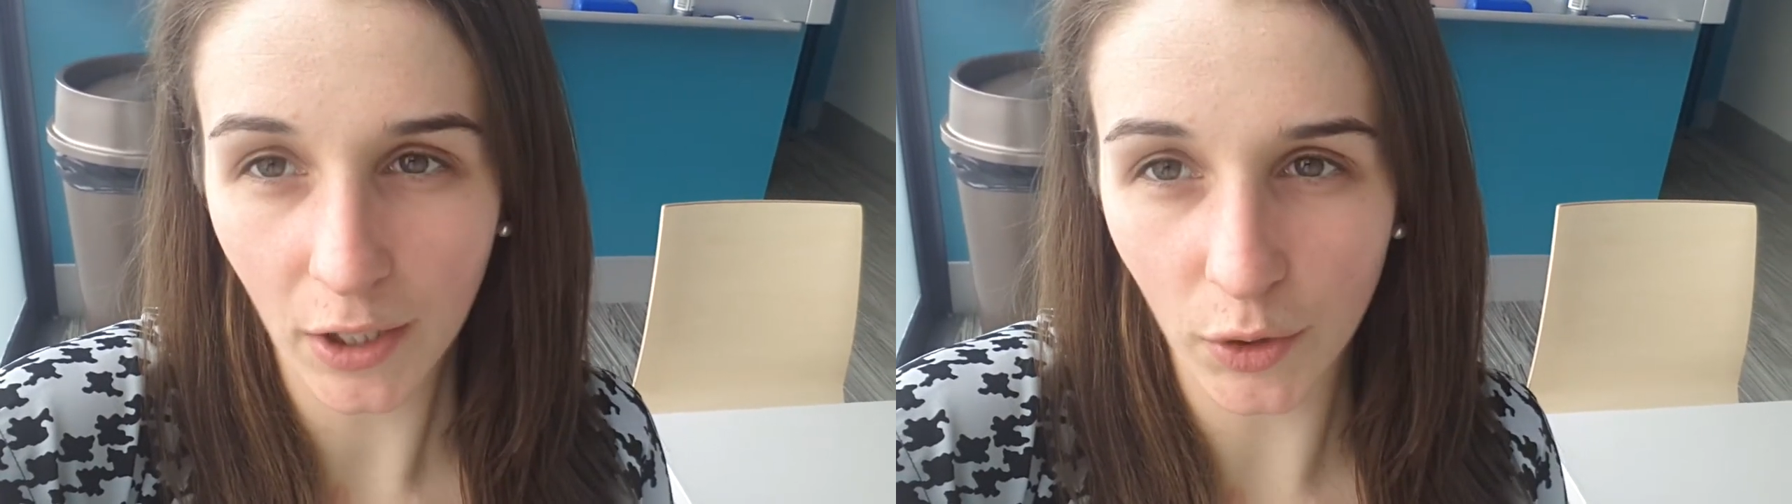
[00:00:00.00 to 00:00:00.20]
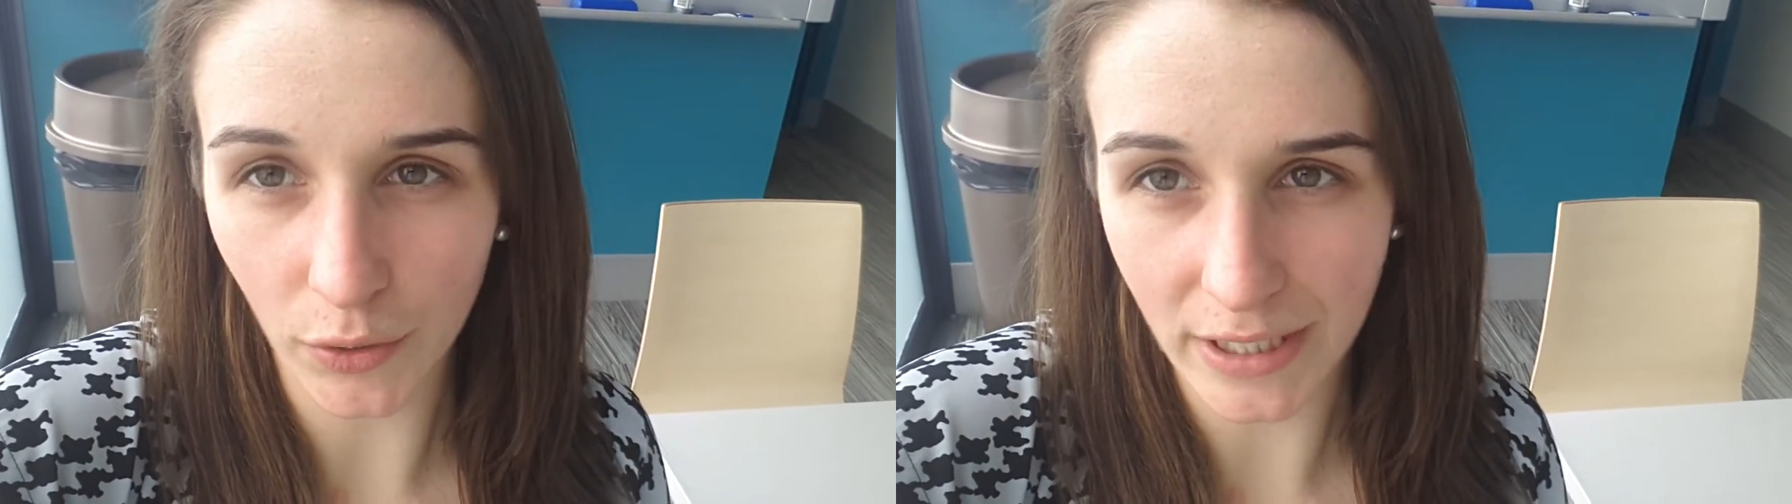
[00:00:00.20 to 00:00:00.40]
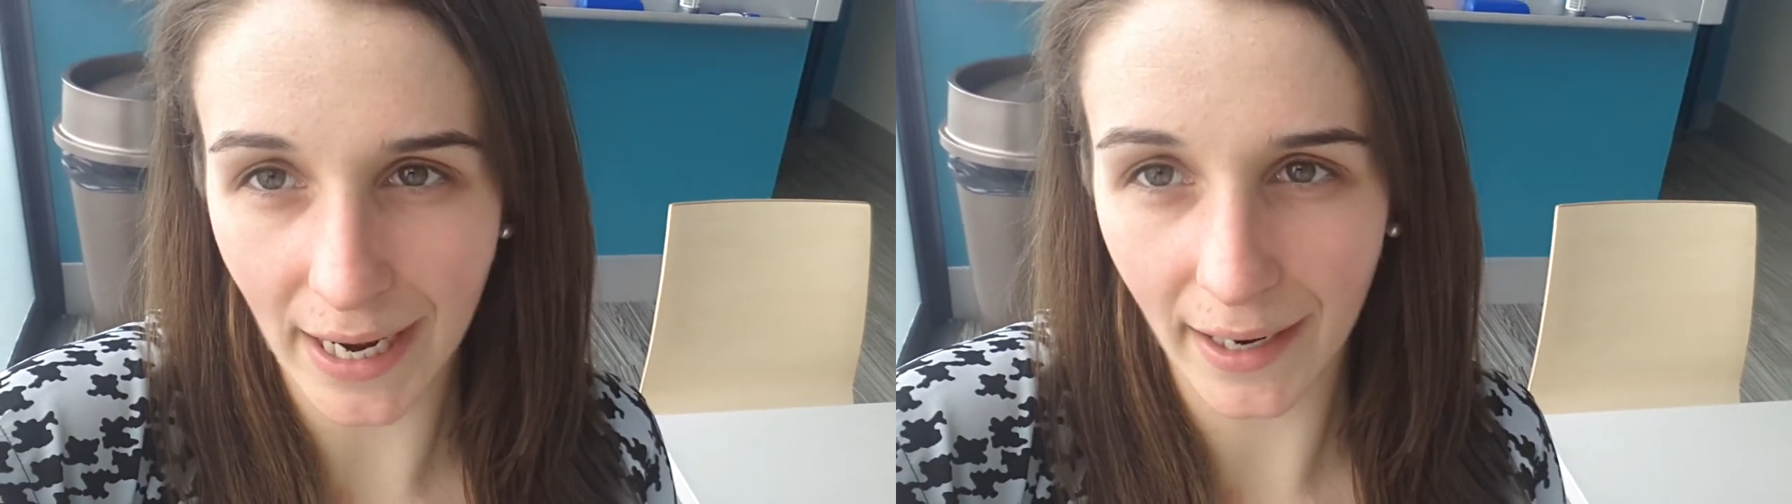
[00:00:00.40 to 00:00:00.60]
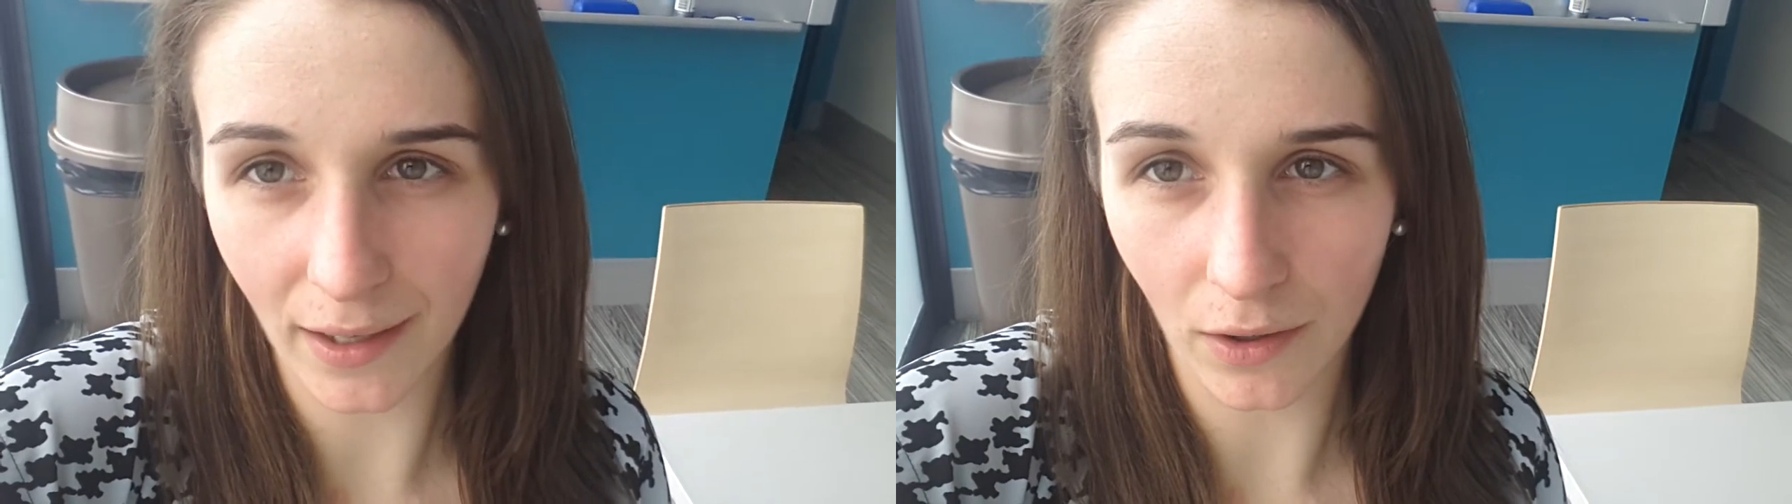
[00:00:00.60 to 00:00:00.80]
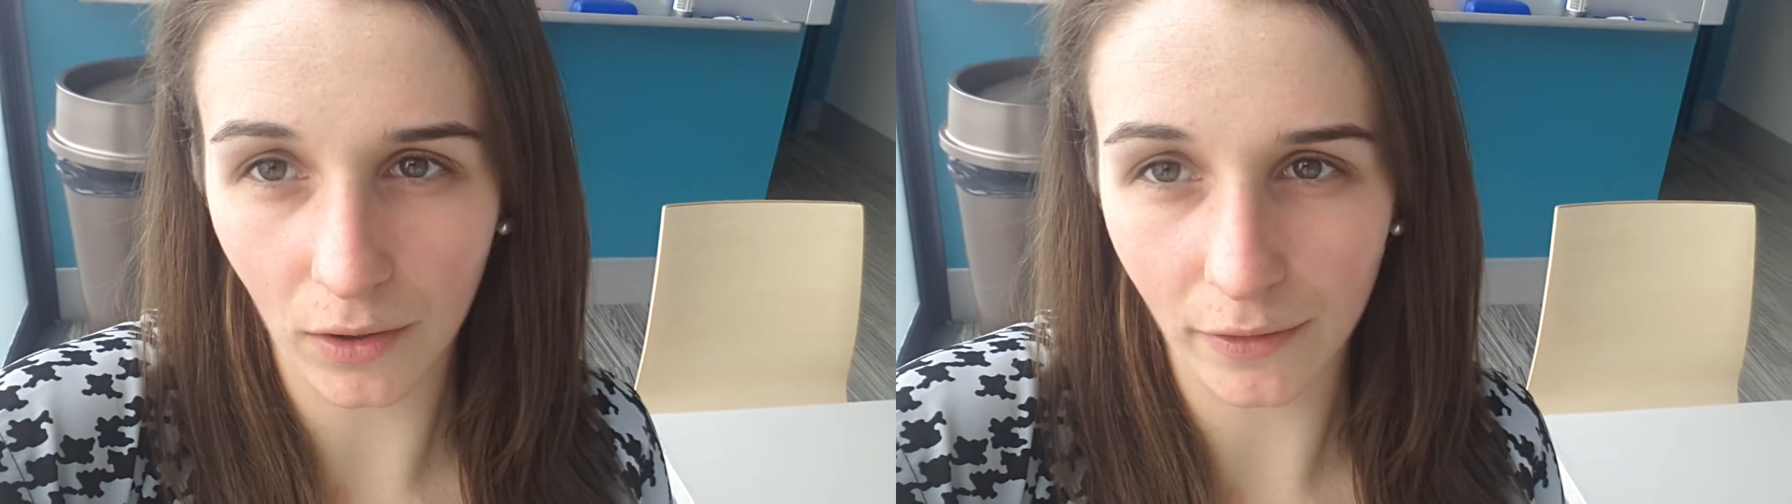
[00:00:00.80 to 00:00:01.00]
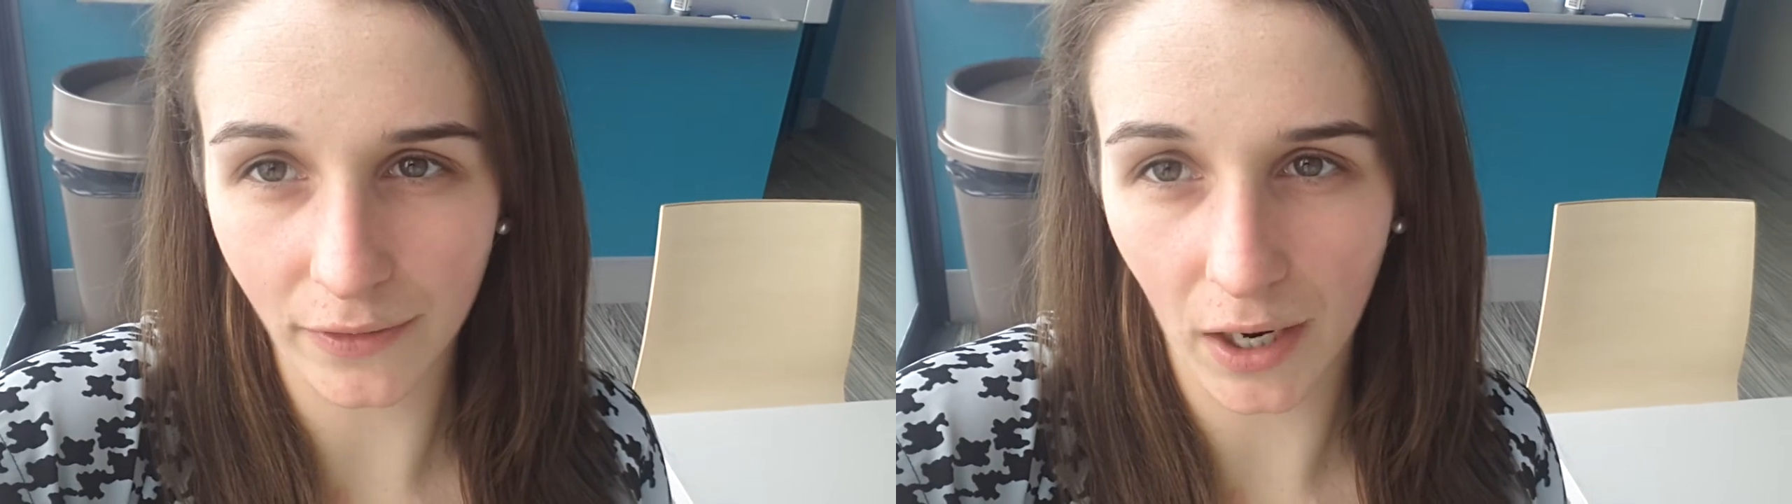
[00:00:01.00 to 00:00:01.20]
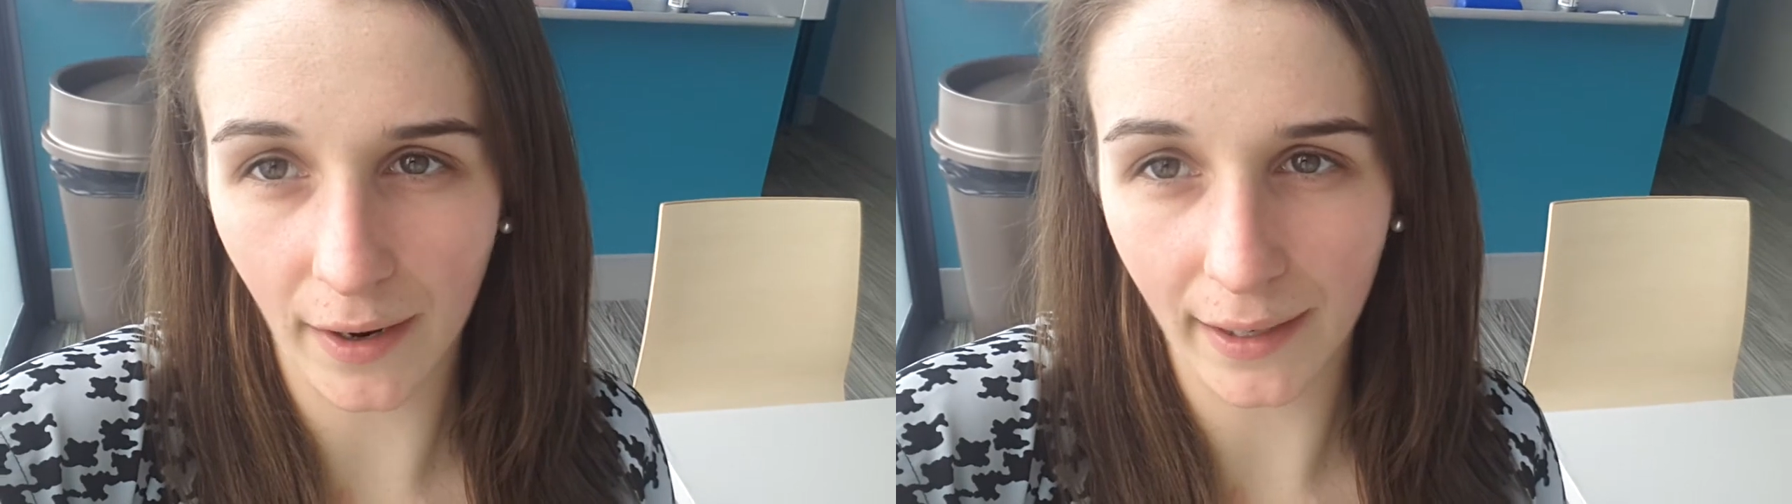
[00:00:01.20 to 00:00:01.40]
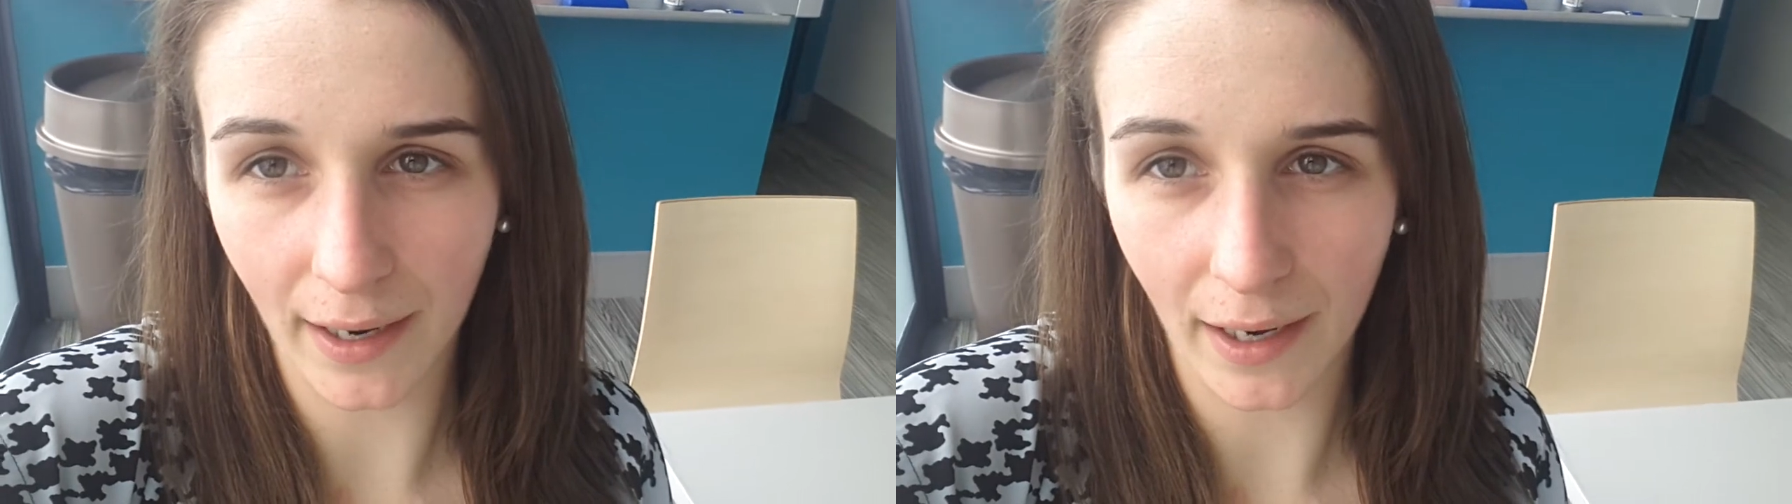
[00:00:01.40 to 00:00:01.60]
your take of the
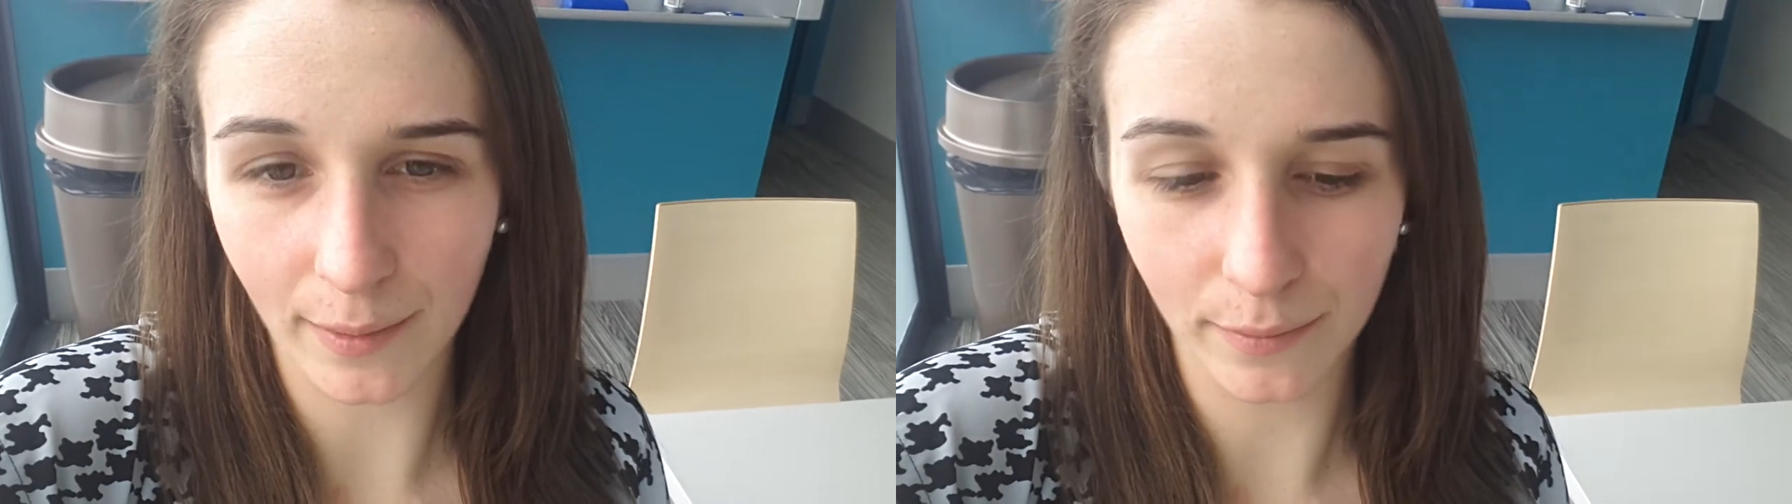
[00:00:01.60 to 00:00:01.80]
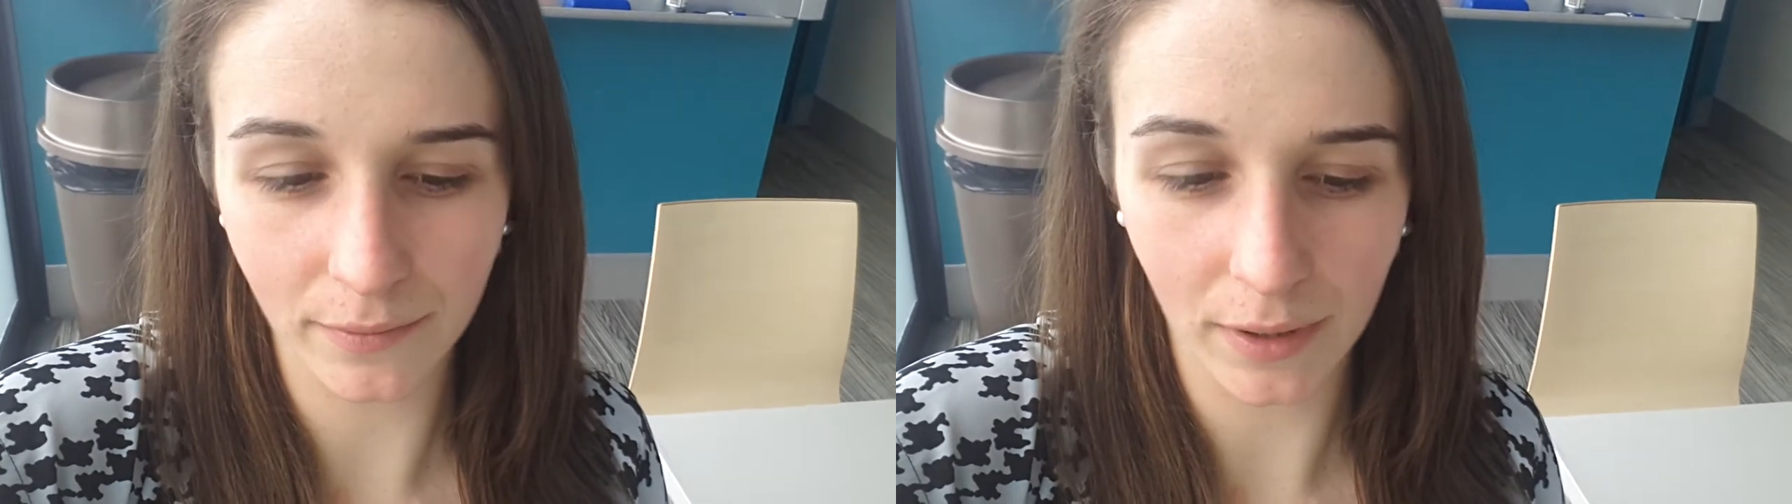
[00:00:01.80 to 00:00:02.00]
high carb,